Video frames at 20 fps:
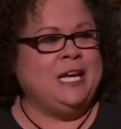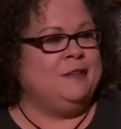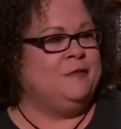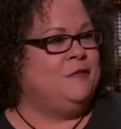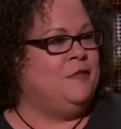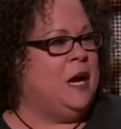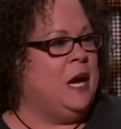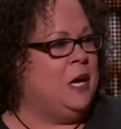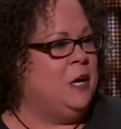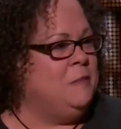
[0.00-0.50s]

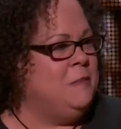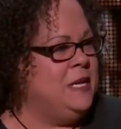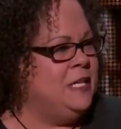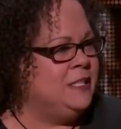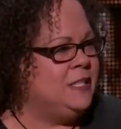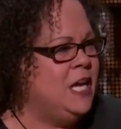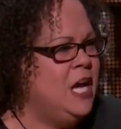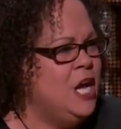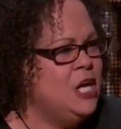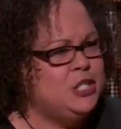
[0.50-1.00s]

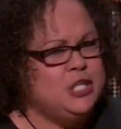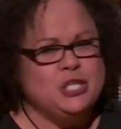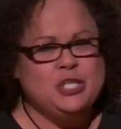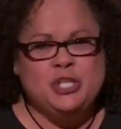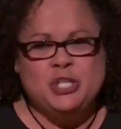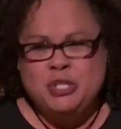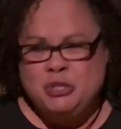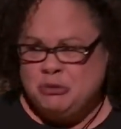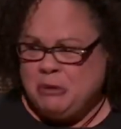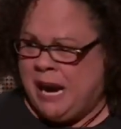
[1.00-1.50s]
environment, to
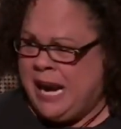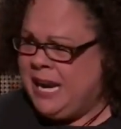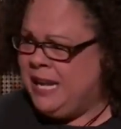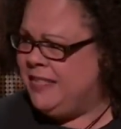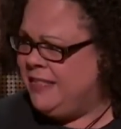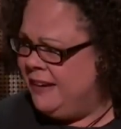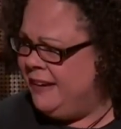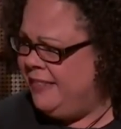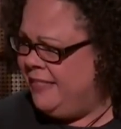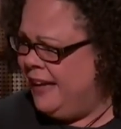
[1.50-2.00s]

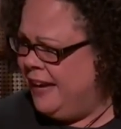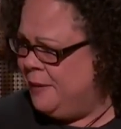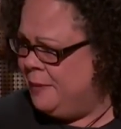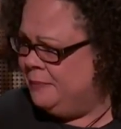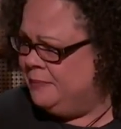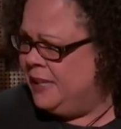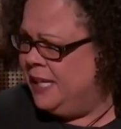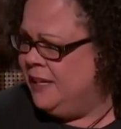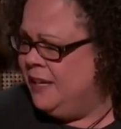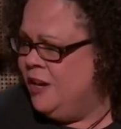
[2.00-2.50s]
strengthen
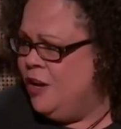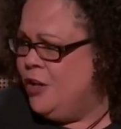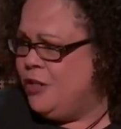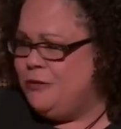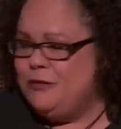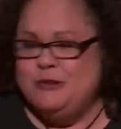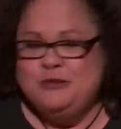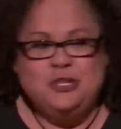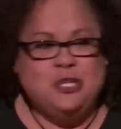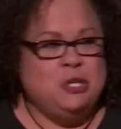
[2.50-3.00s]
them
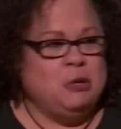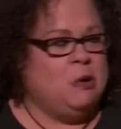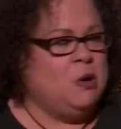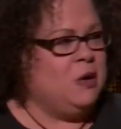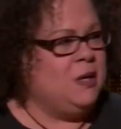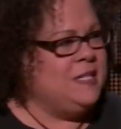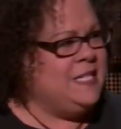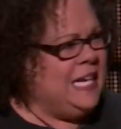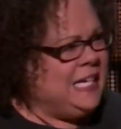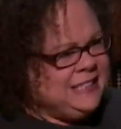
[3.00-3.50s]
through
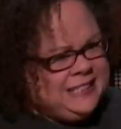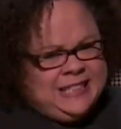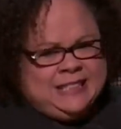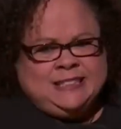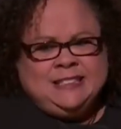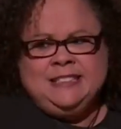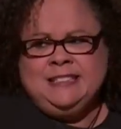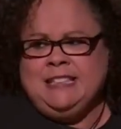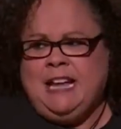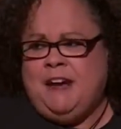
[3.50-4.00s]
chores, and to
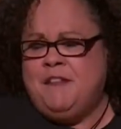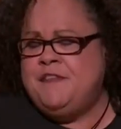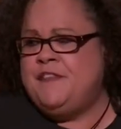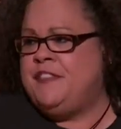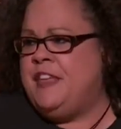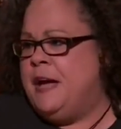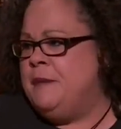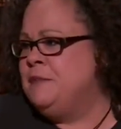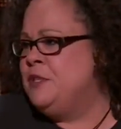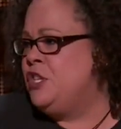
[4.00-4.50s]
love
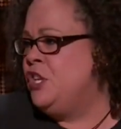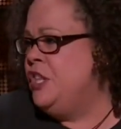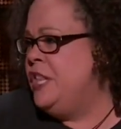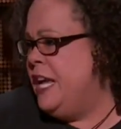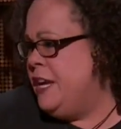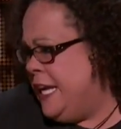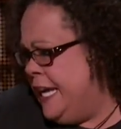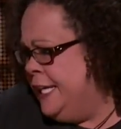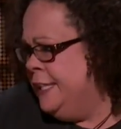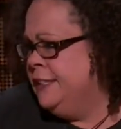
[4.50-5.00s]
them so
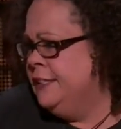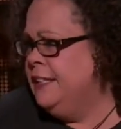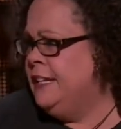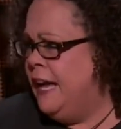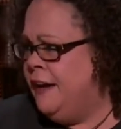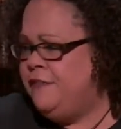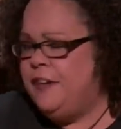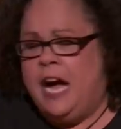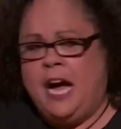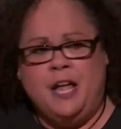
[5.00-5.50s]
they can
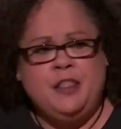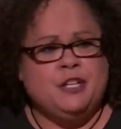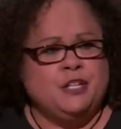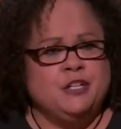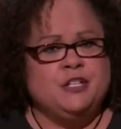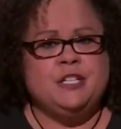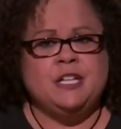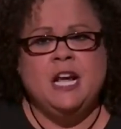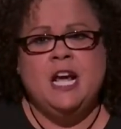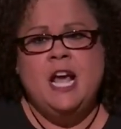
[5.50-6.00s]
love
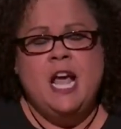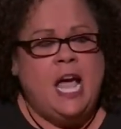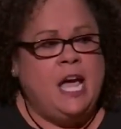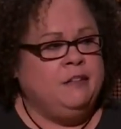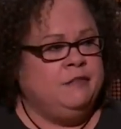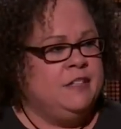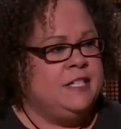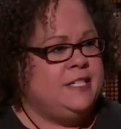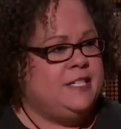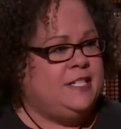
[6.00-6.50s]
others
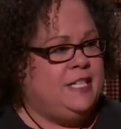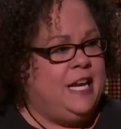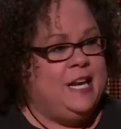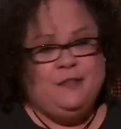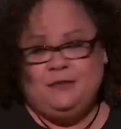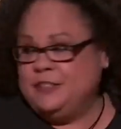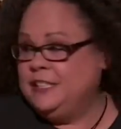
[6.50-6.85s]
and receive